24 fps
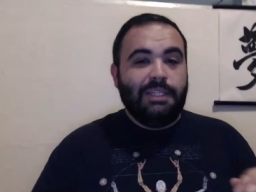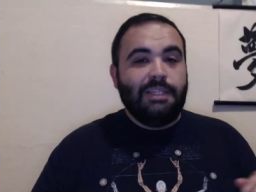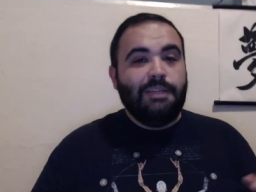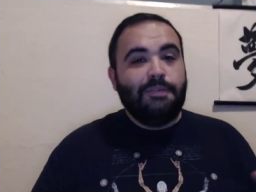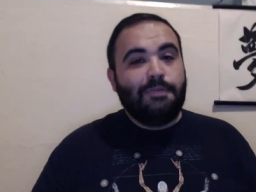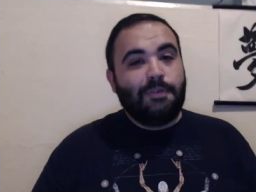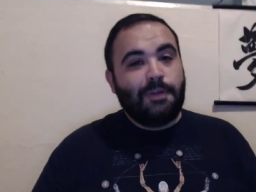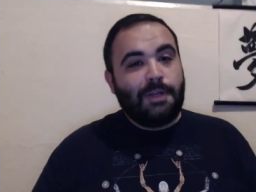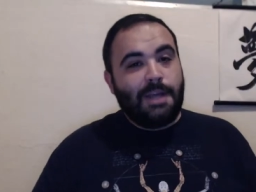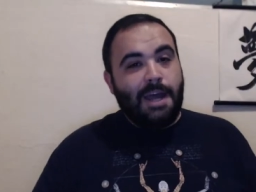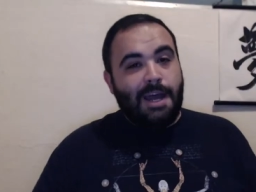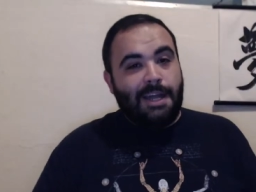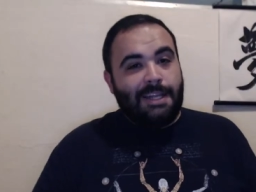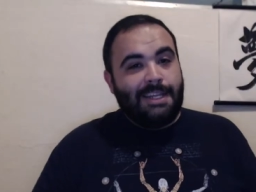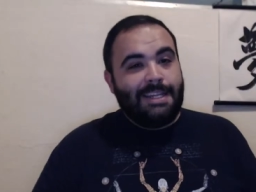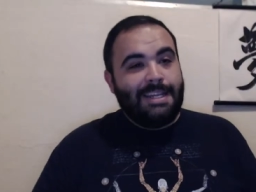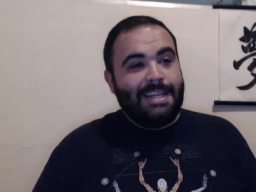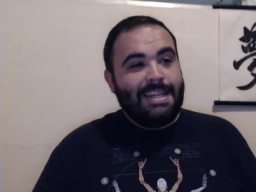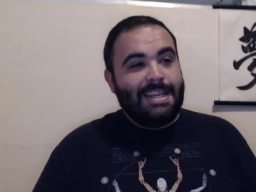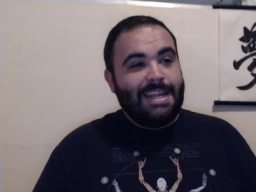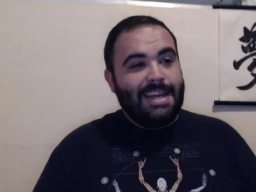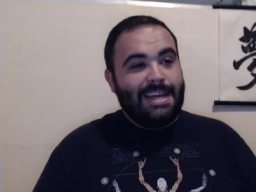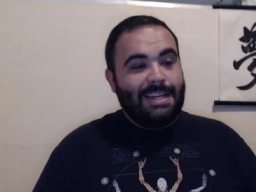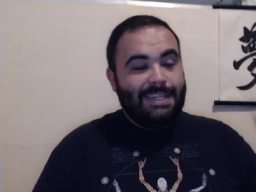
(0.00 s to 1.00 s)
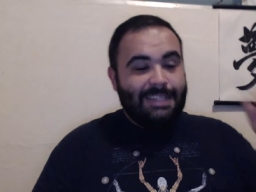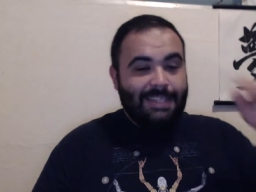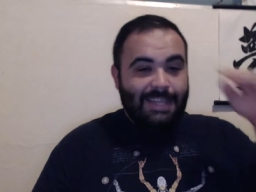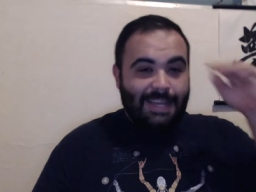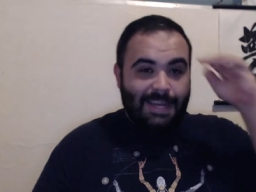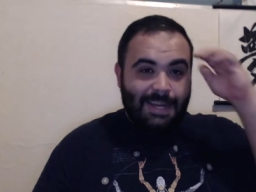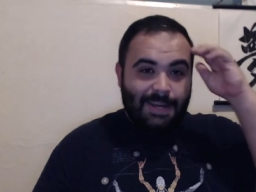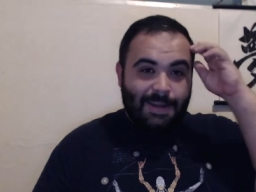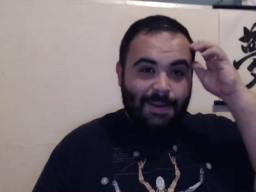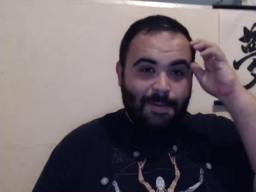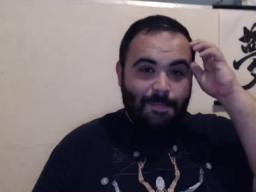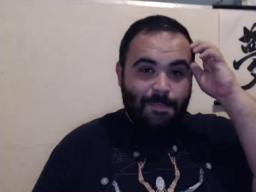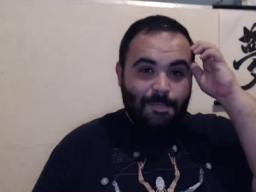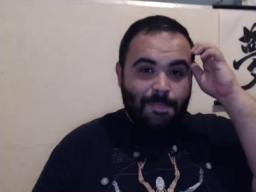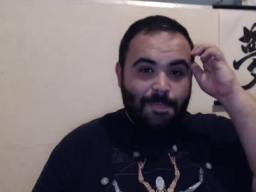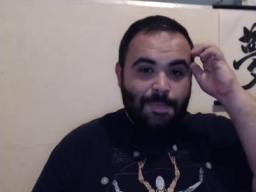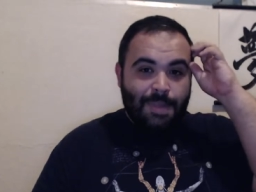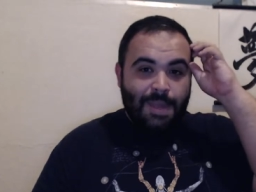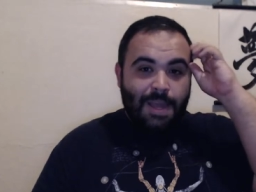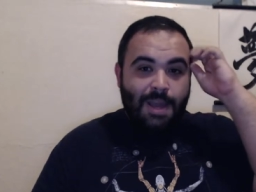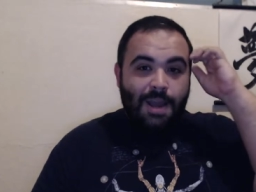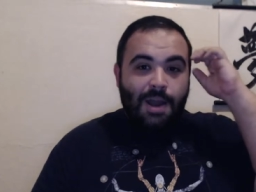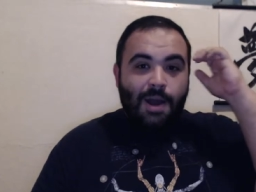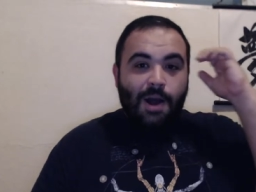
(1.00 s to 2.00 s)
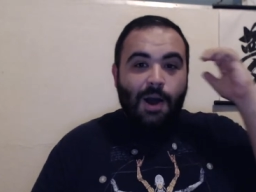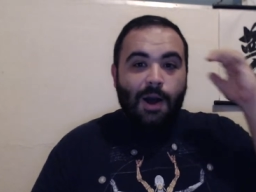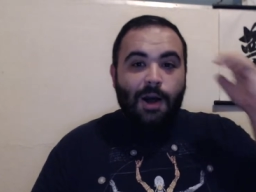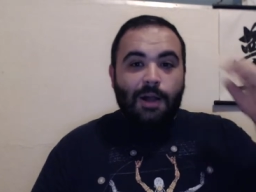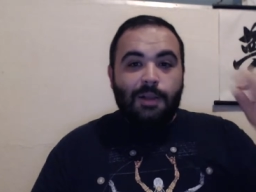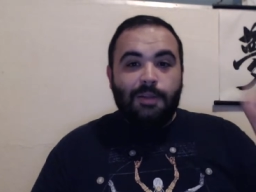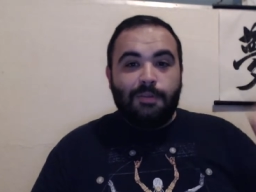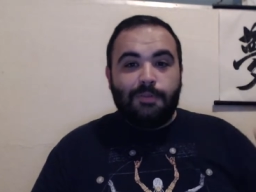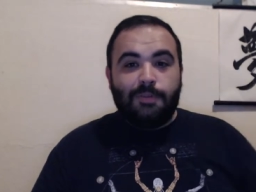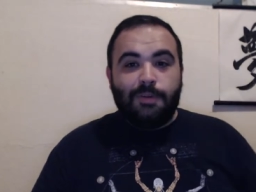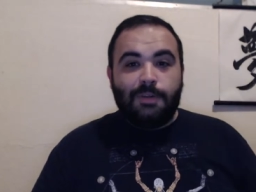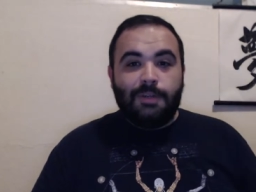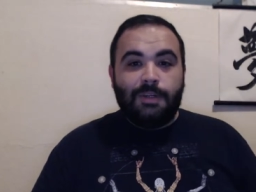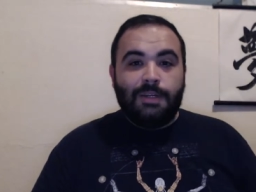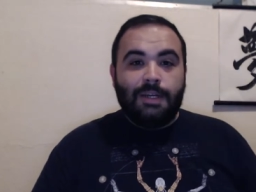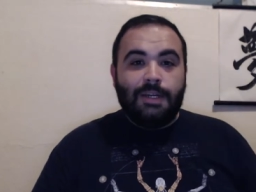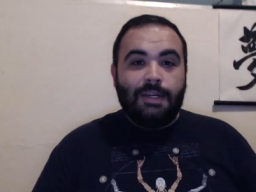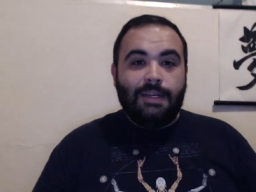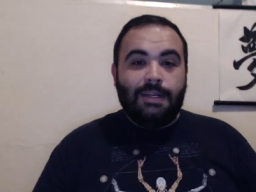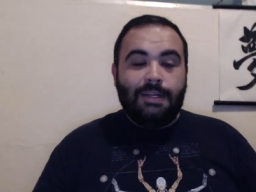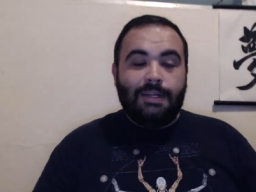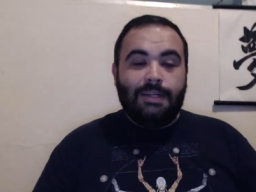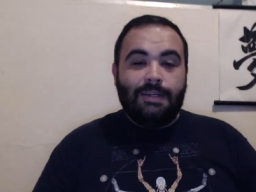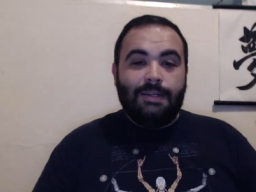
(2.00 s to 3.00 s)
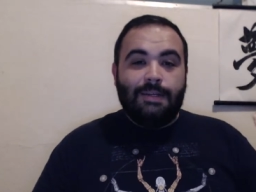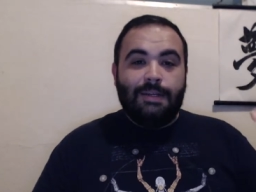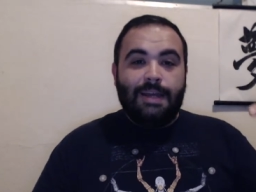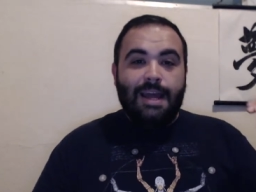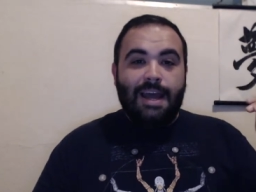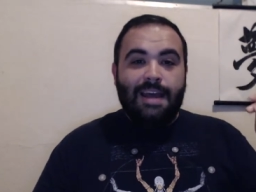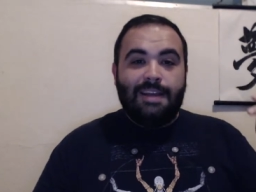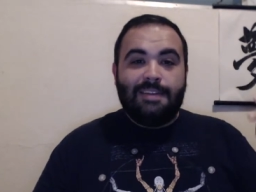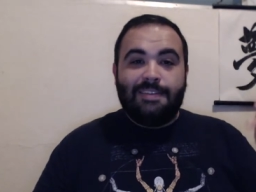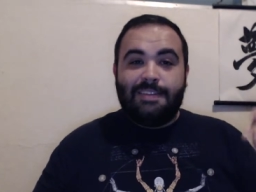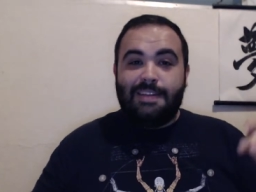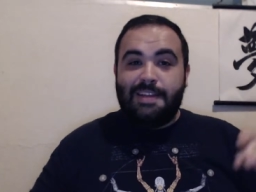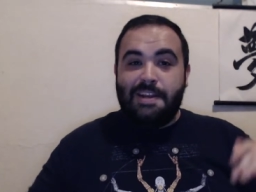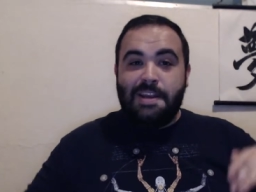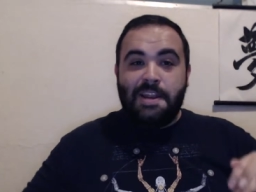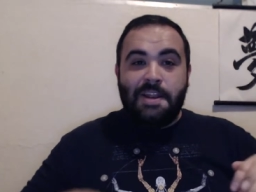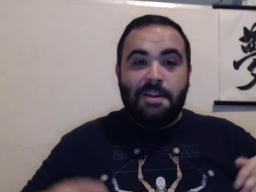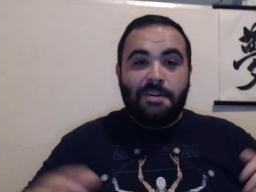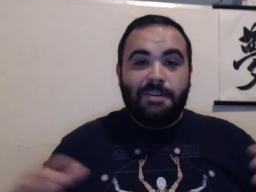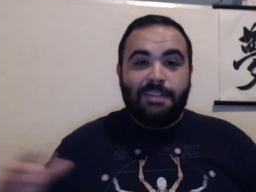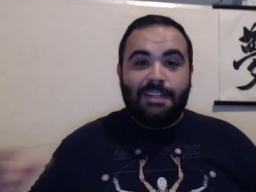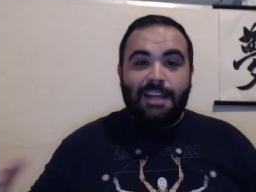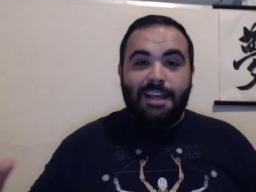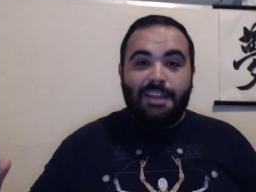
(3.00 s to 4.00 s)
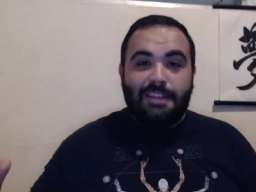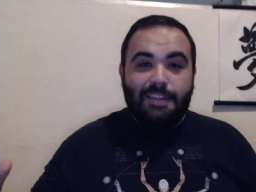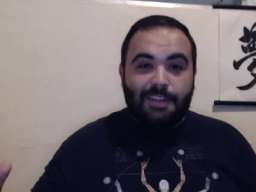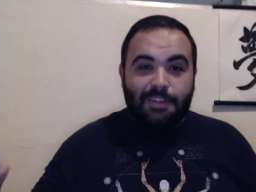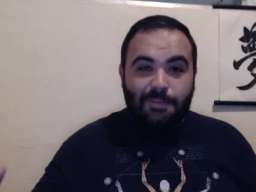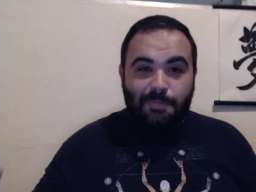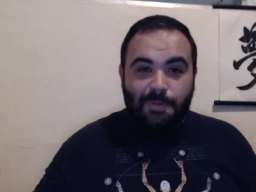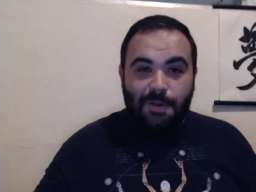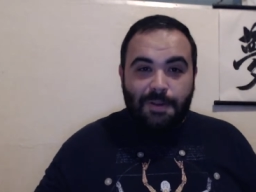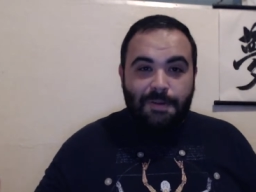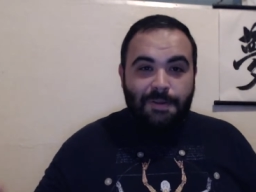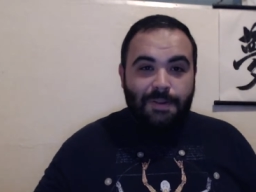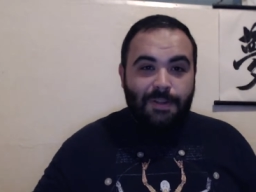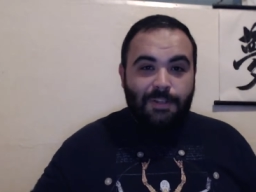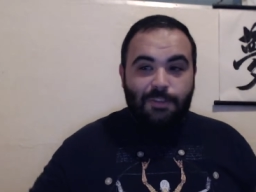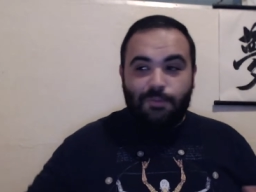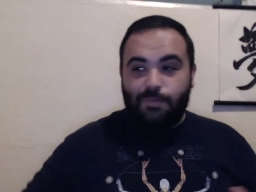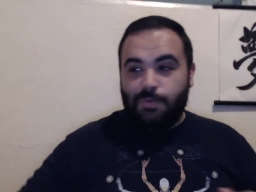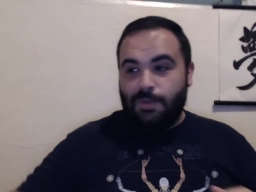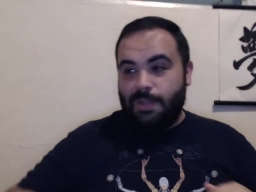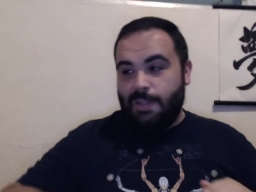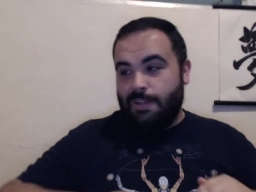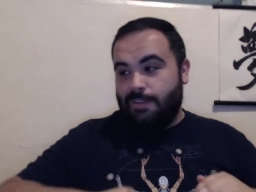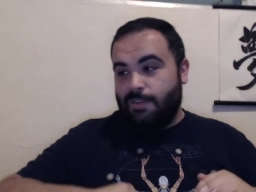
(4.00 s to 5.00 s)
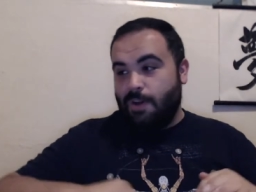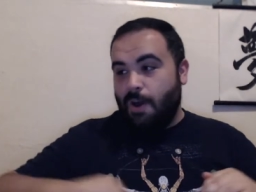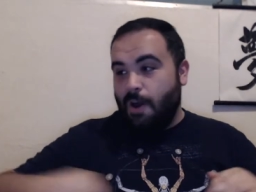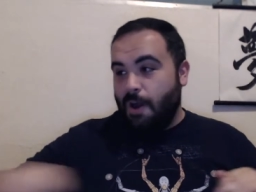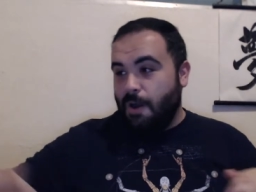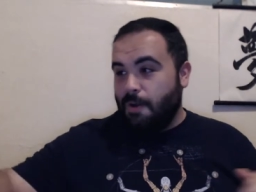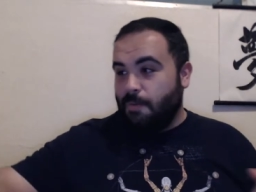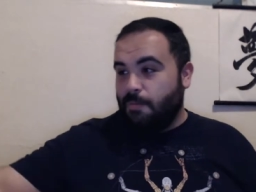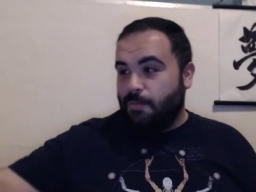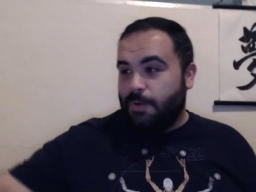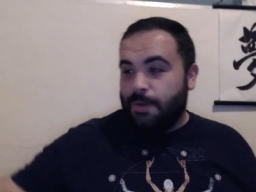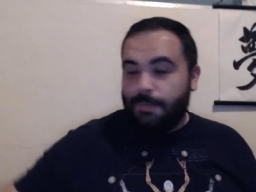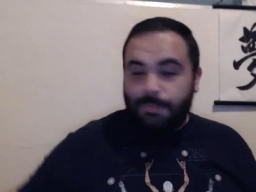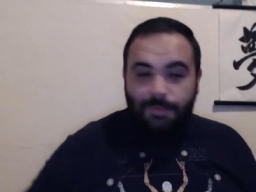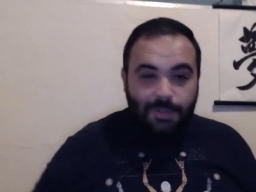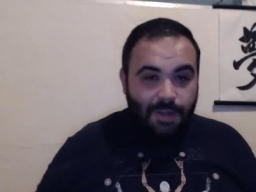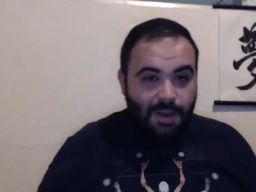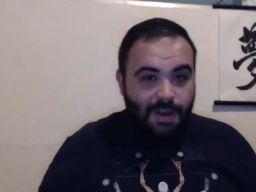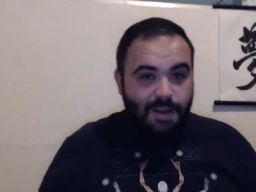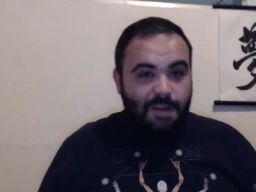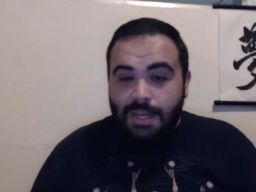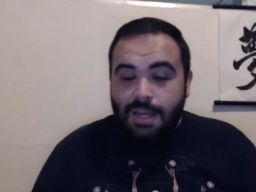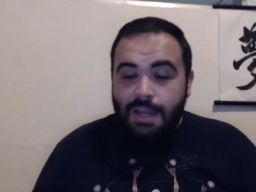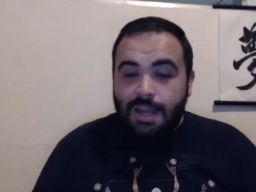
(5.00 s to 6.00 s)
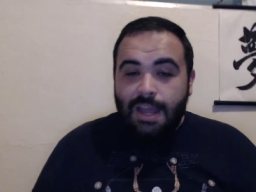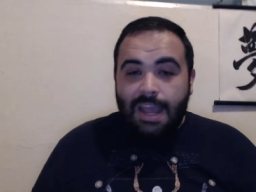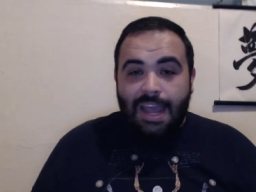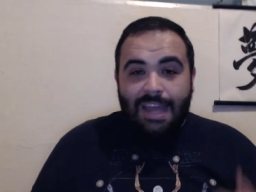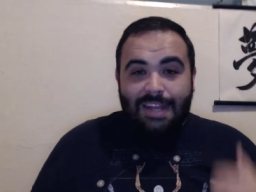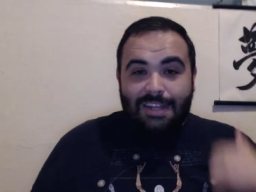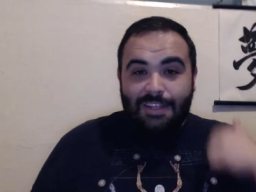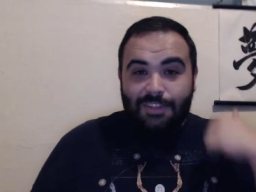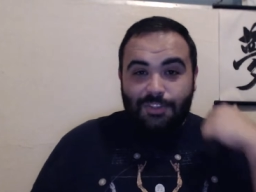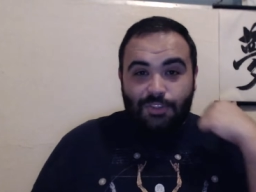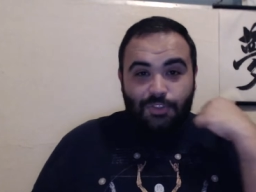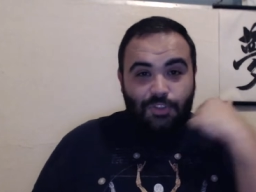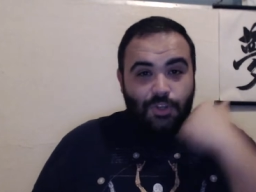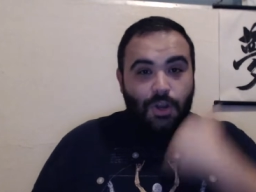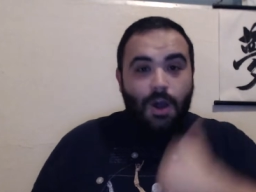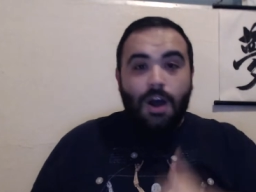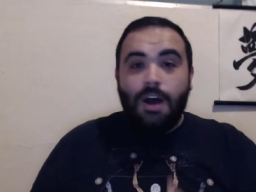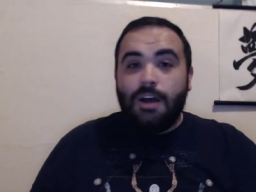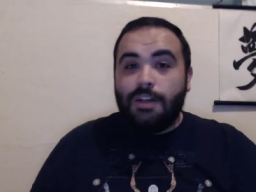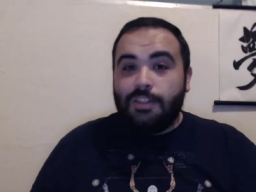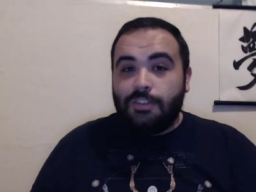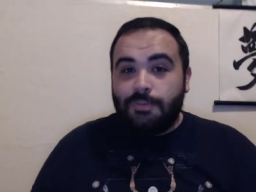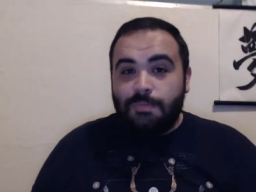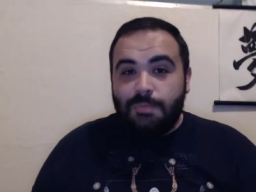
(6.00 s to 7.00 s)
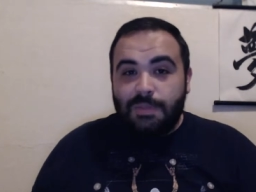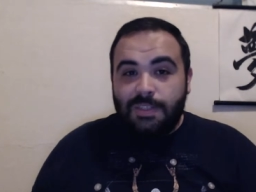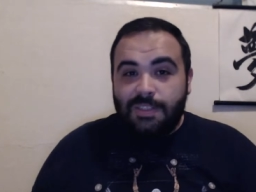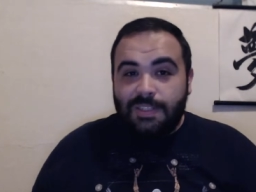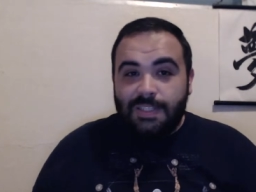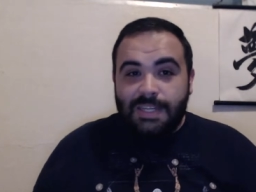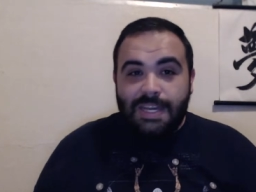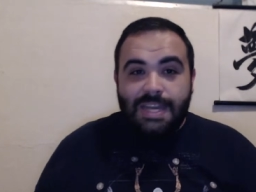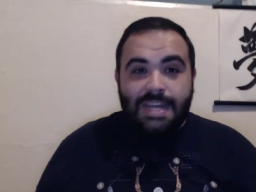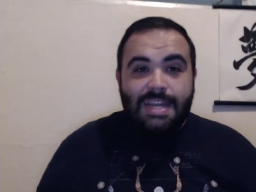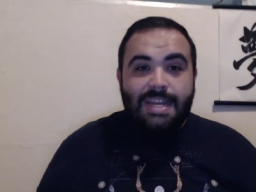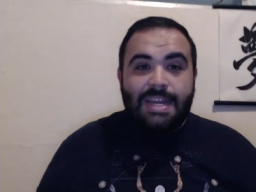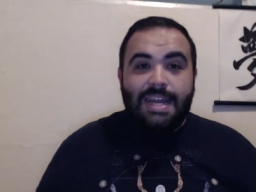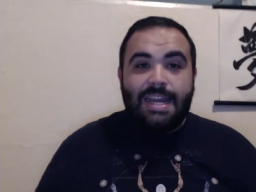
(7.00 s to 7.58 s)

forgotten that um, Oliver uh, has a near-death experience with his arm ripped off and his jaw's missing.